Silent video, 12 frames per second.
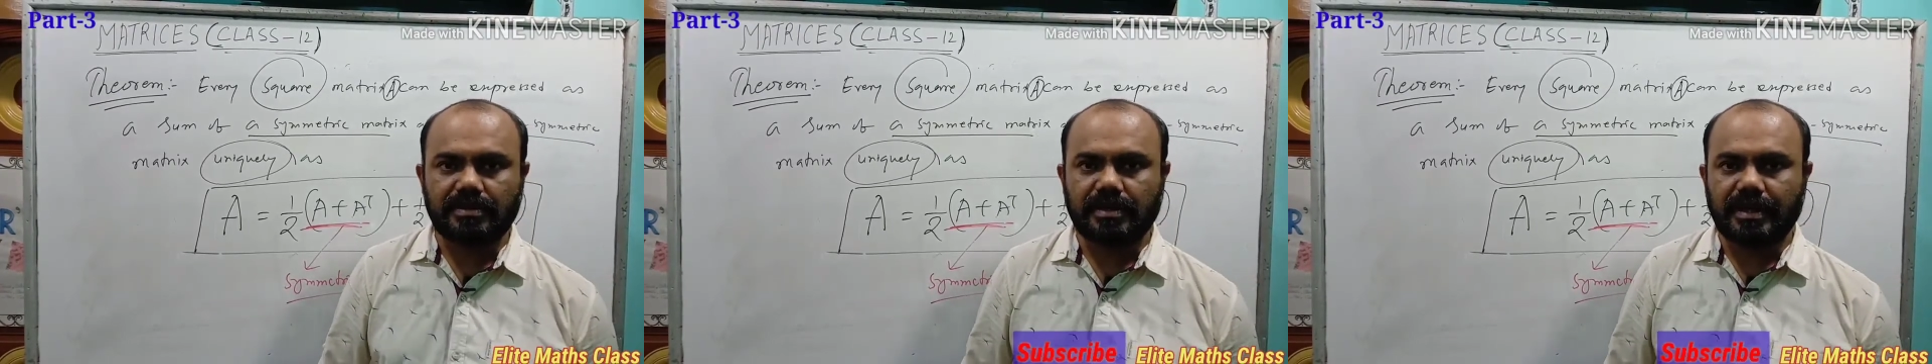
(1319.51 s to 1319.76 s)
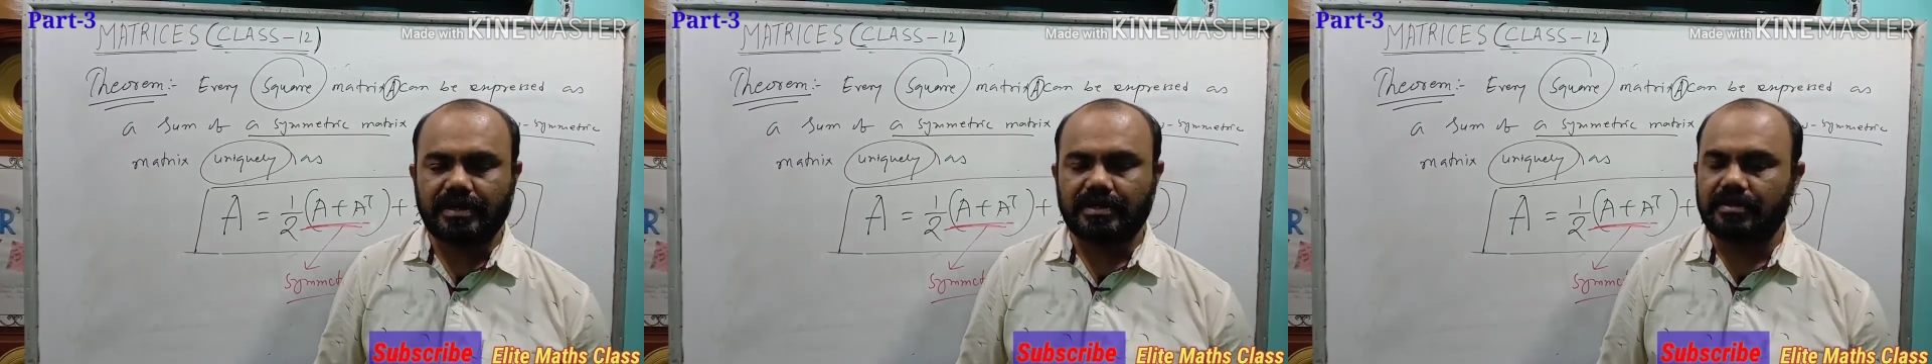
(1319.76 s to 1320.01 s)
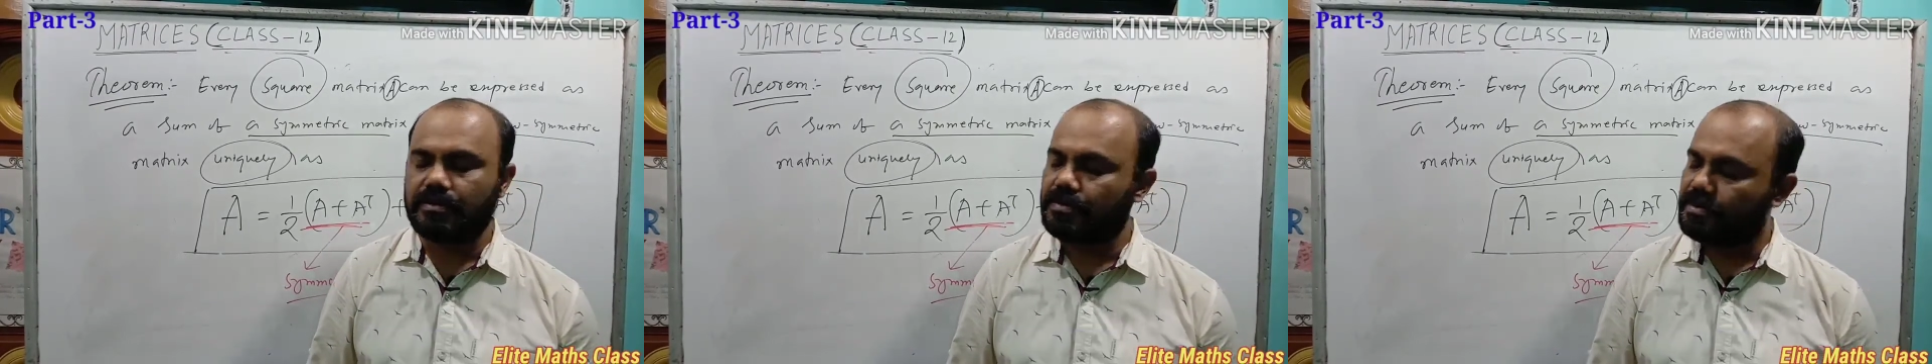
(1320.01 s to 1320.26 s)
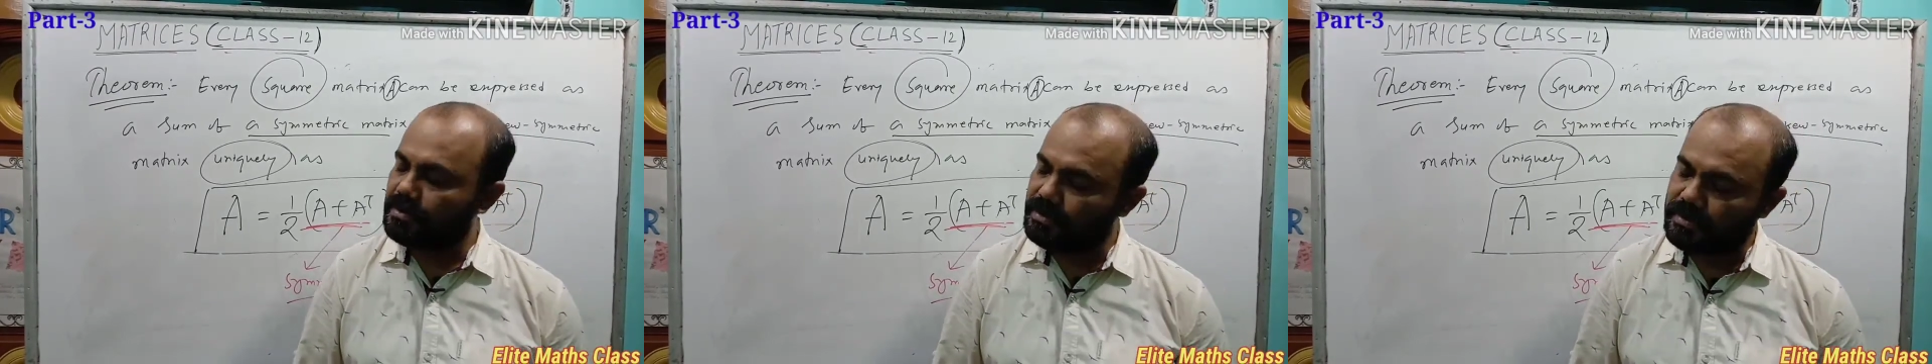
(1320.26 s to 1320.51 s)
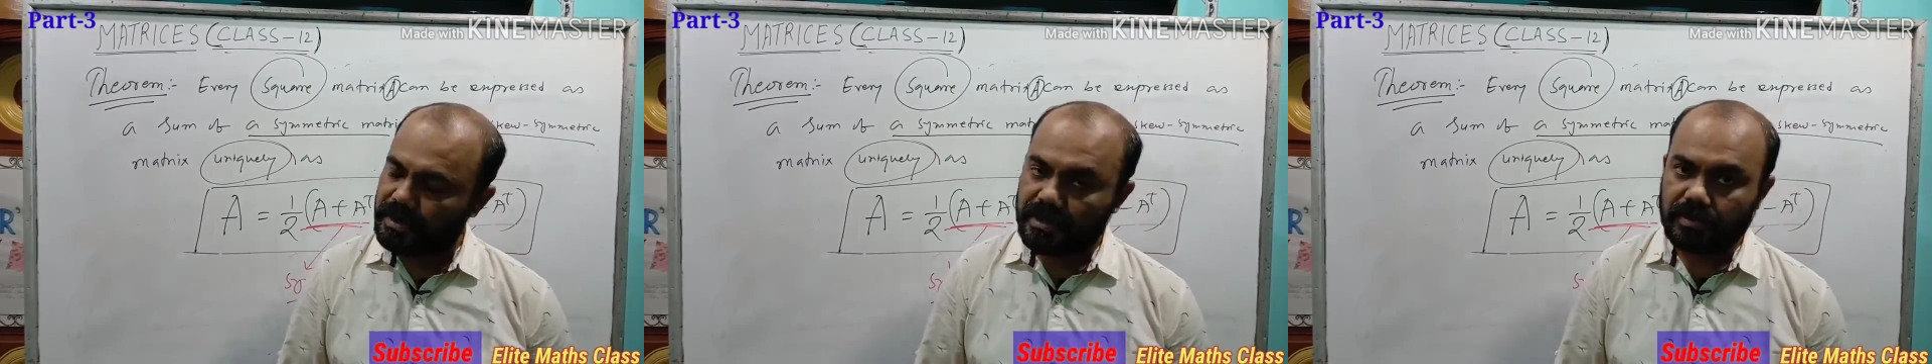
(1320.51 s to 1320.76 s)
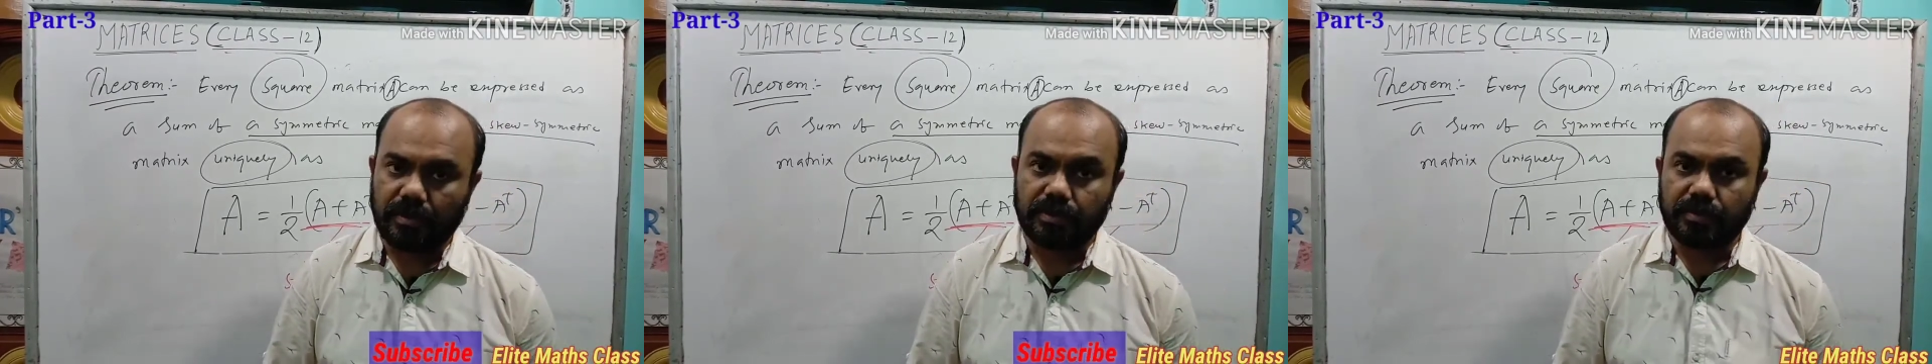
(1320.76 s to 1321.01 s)
that is which one
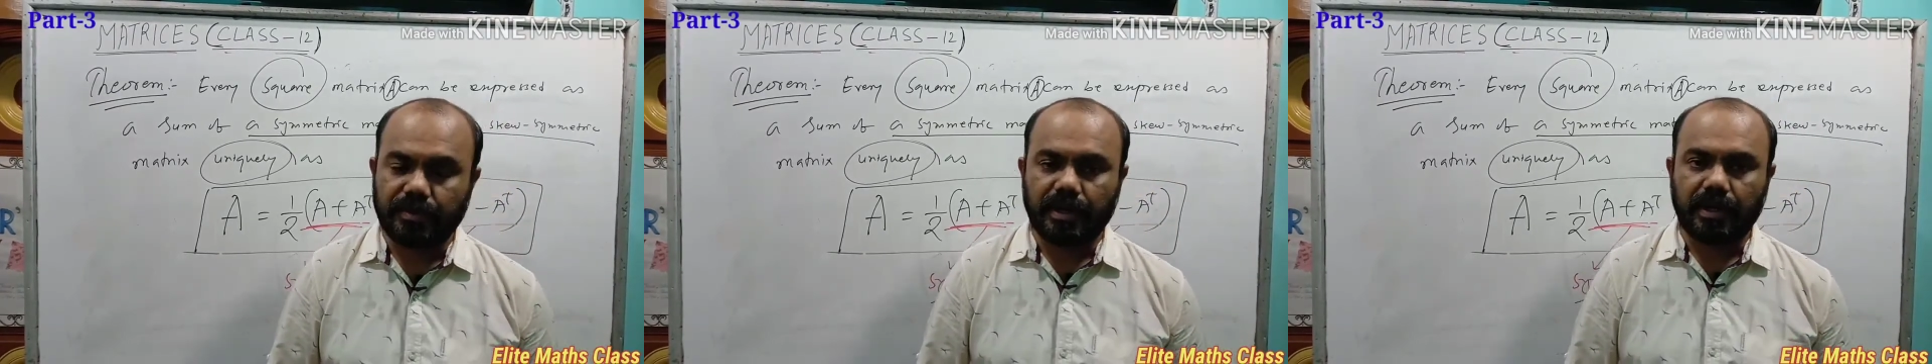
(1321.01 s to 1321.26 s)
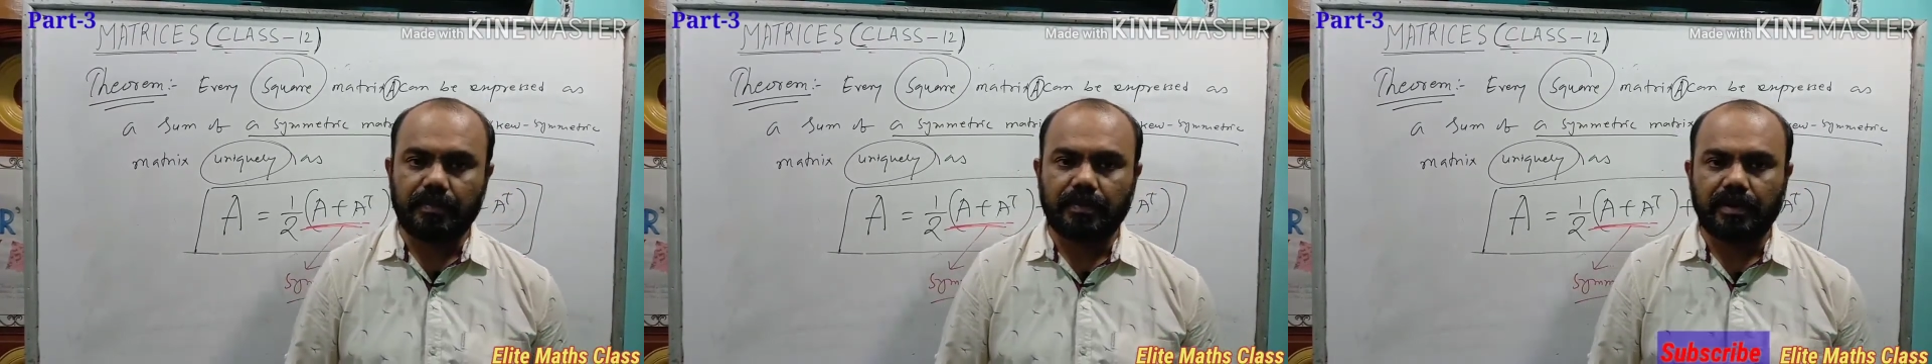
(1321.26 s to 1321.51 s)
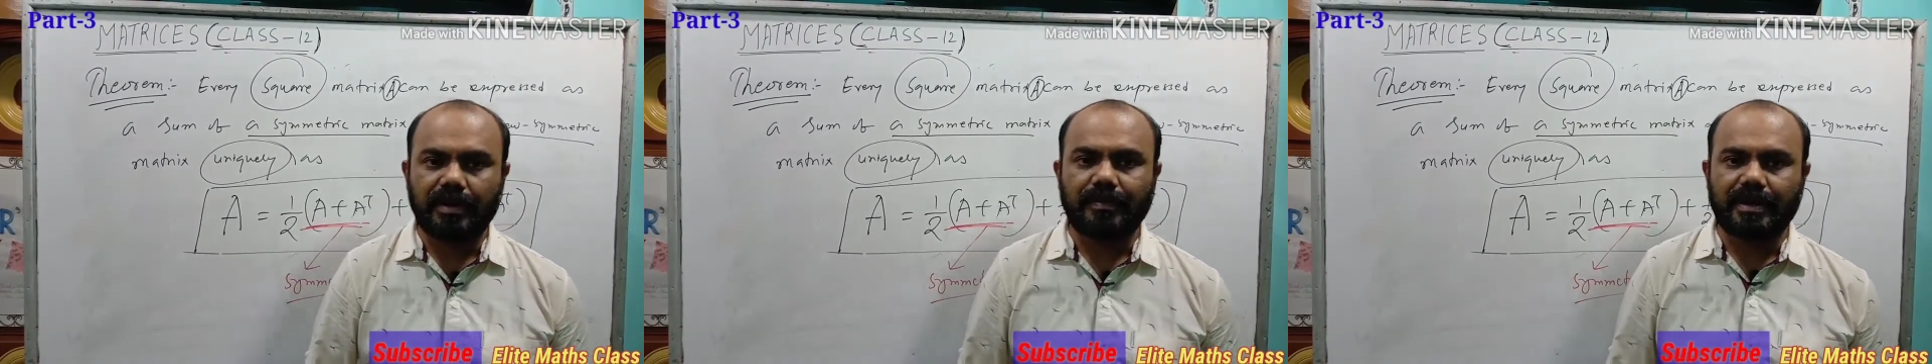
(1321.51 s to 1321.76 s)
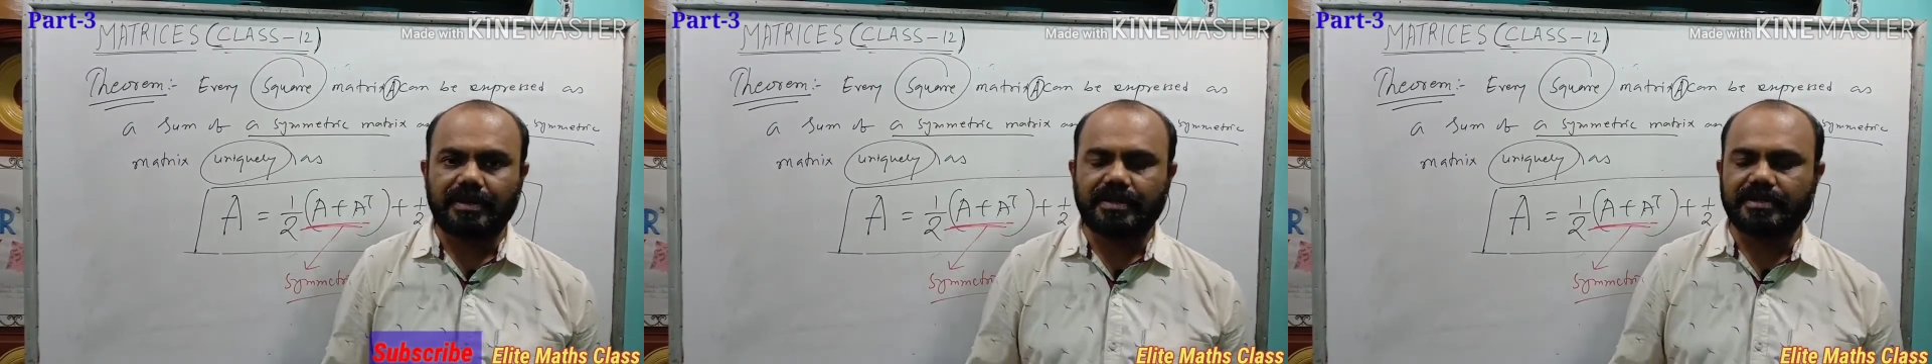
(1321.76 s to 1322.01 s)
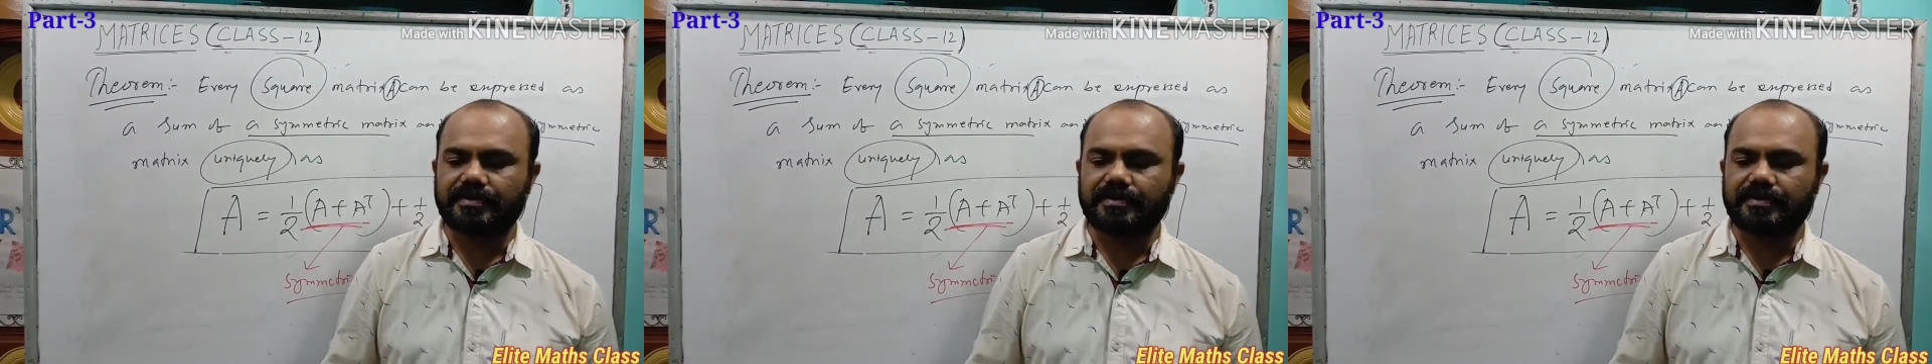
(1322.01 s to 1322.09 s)
is also very important, matrix